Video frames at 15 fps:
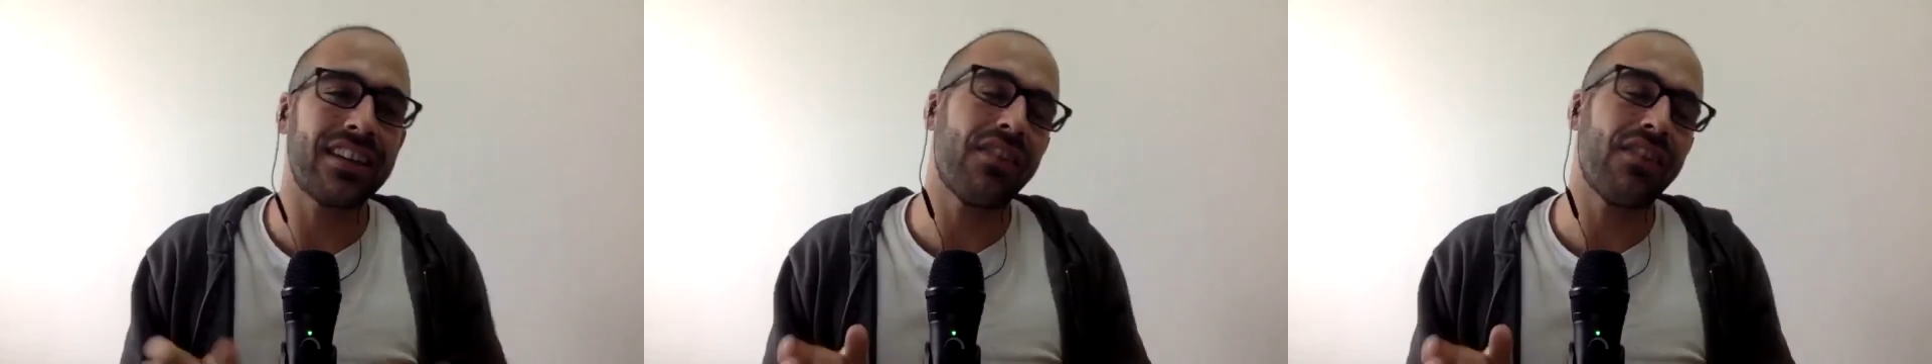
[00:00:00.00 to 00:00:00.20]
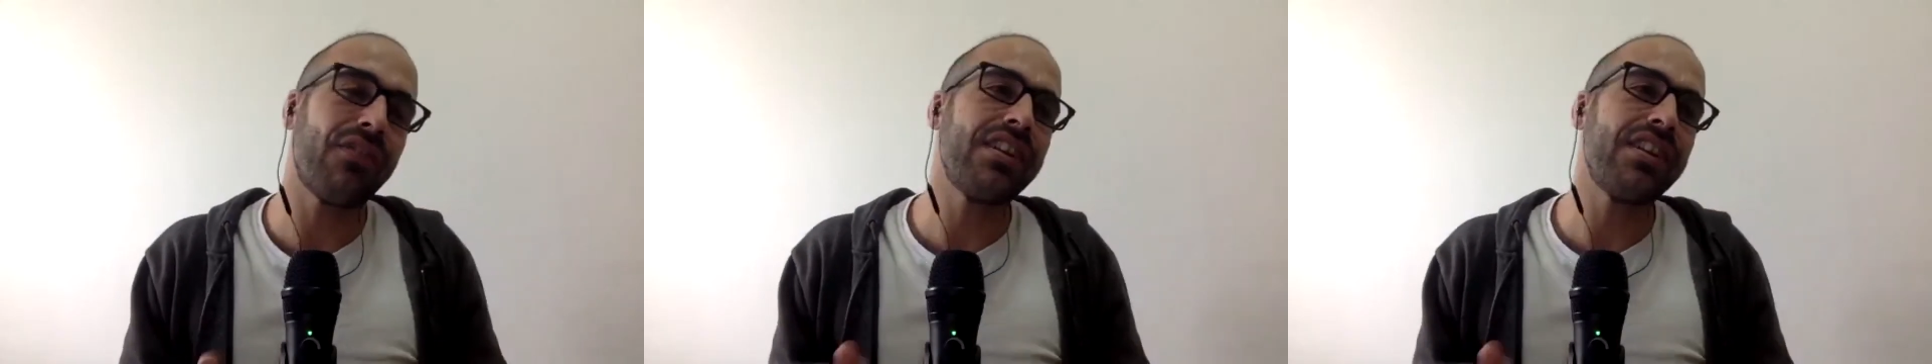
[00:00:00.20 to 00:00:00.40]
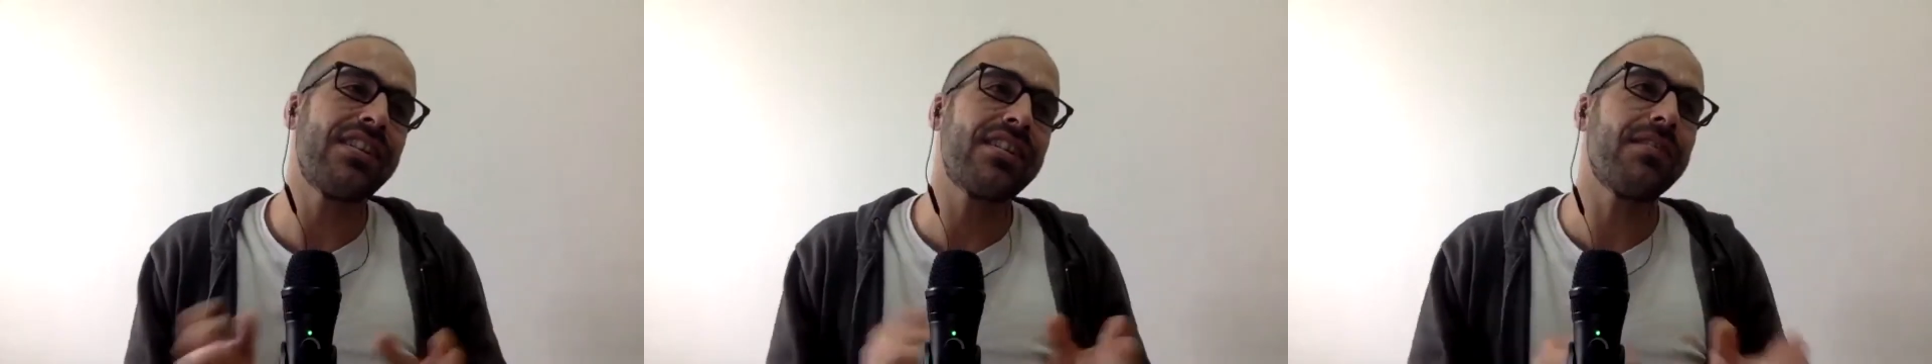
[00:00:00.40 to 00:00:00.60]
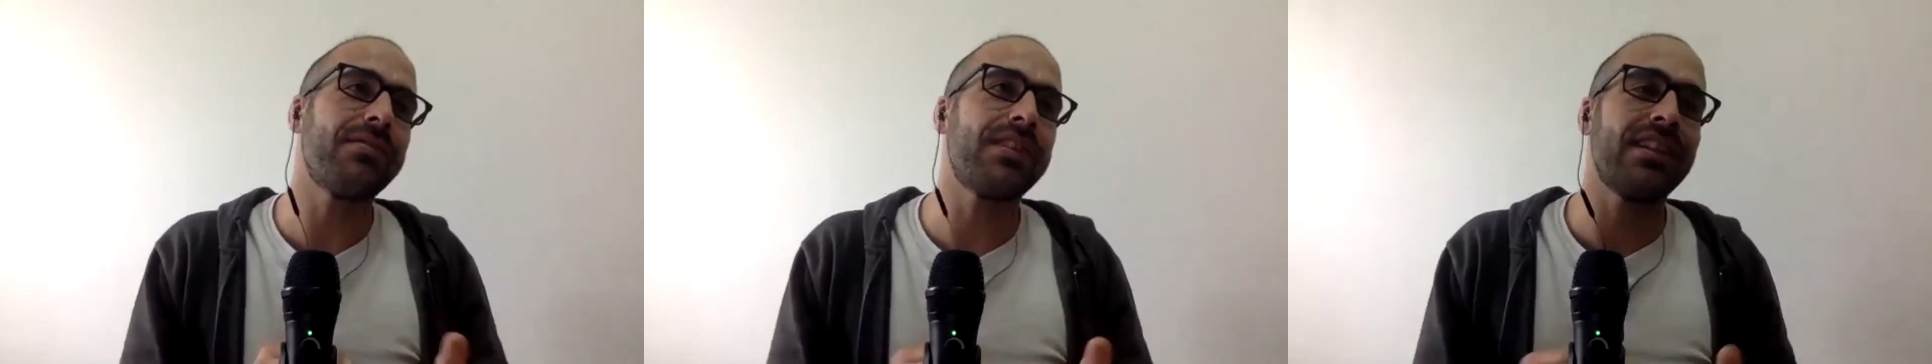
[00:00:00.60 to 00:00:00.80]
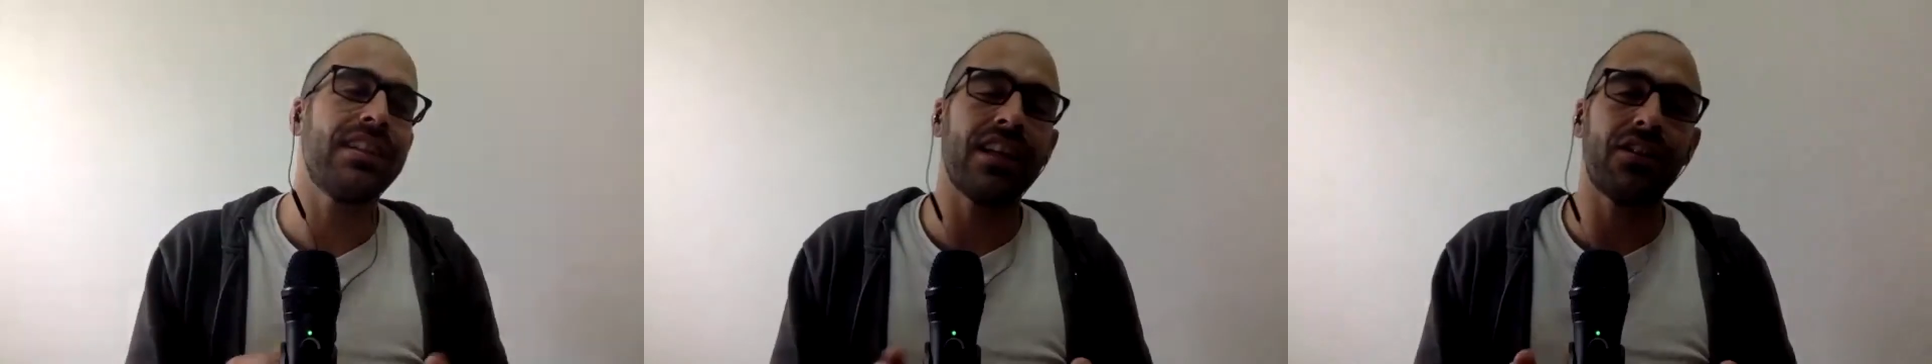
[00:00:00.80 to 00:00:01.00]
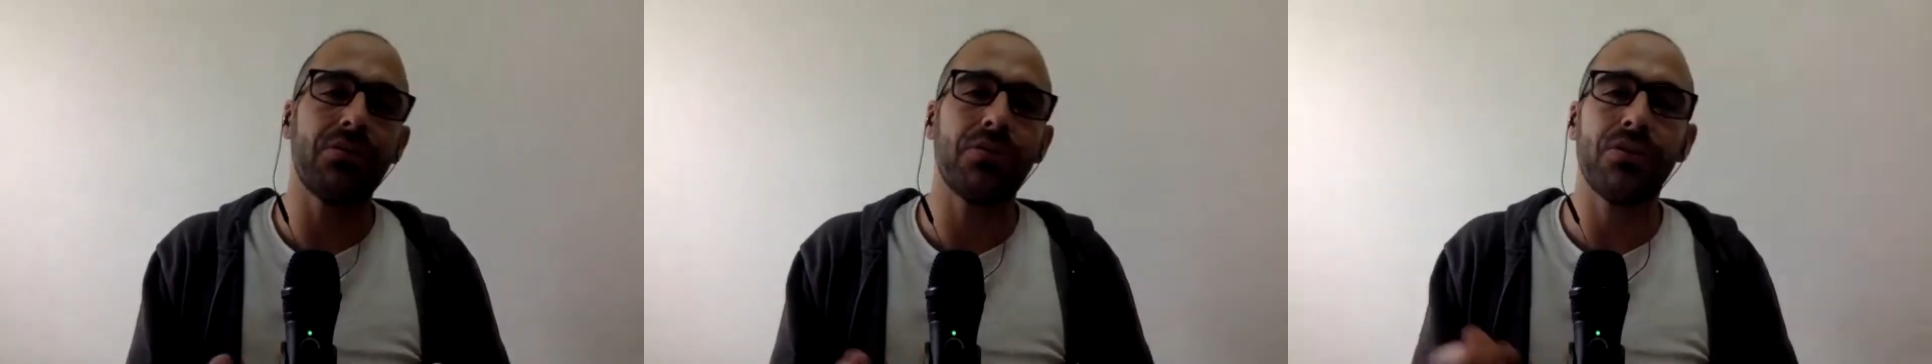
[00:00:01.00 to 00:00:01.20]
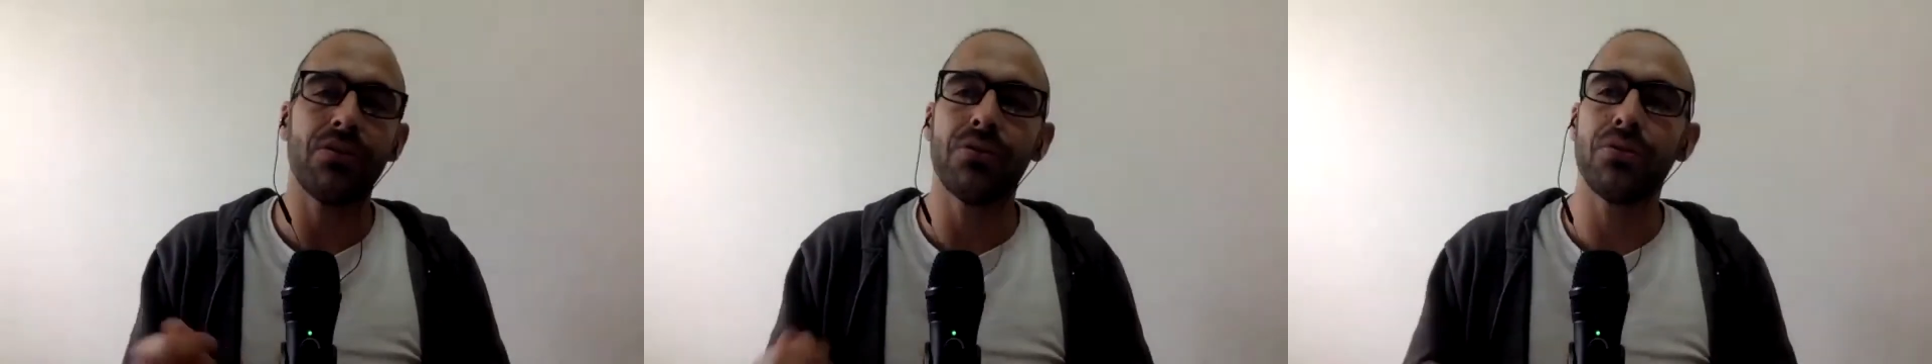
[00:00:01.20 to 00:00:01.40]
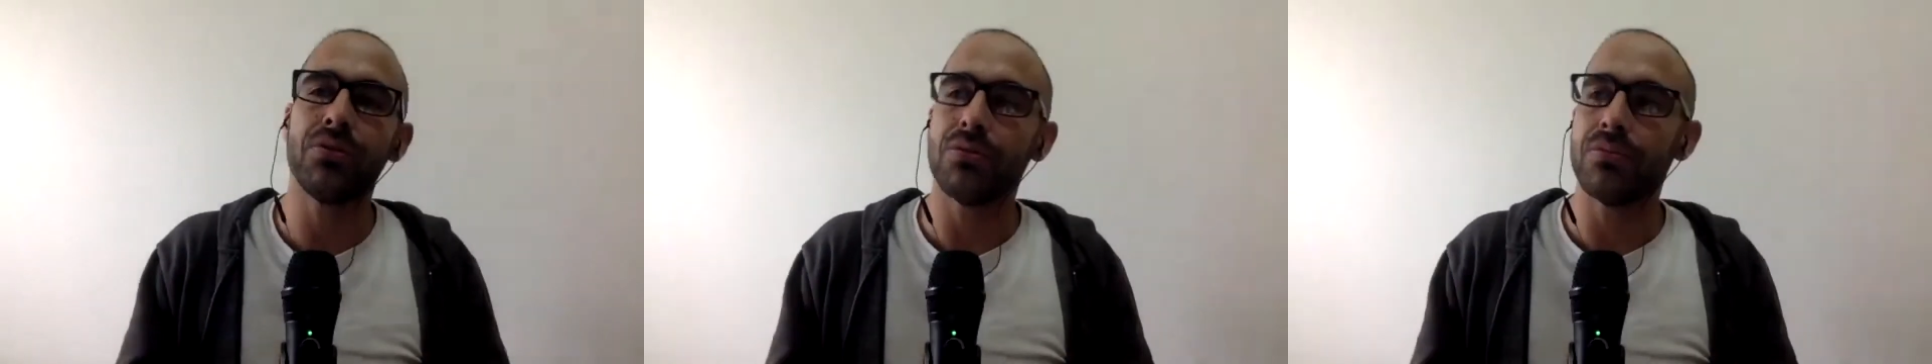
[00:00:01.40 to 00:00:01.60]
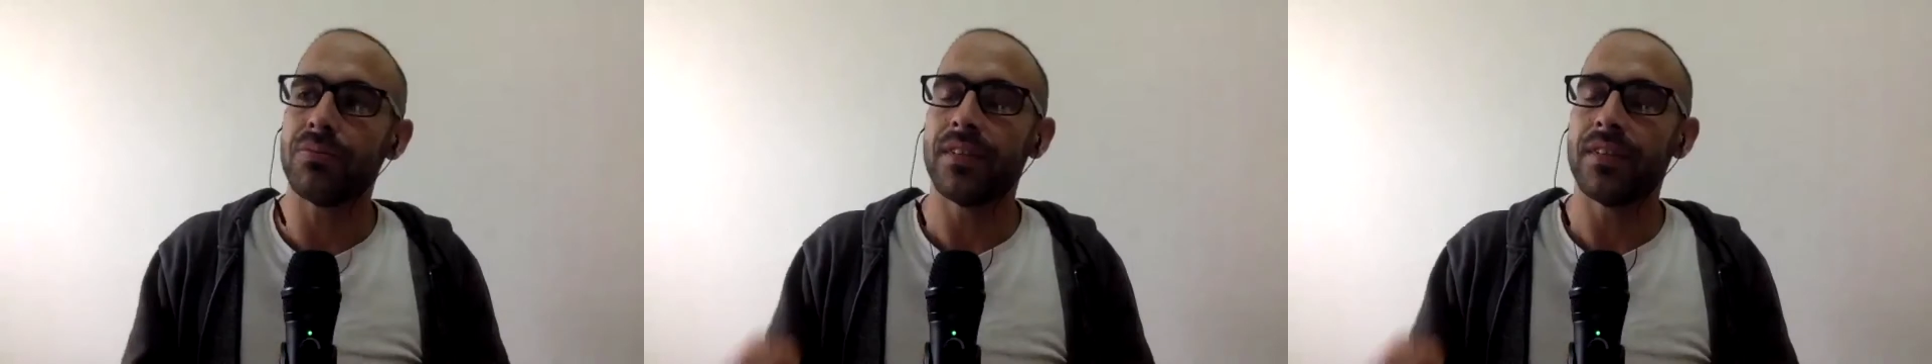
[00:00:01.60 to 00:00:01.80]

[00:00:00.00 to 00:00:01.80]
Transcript: if it's something that you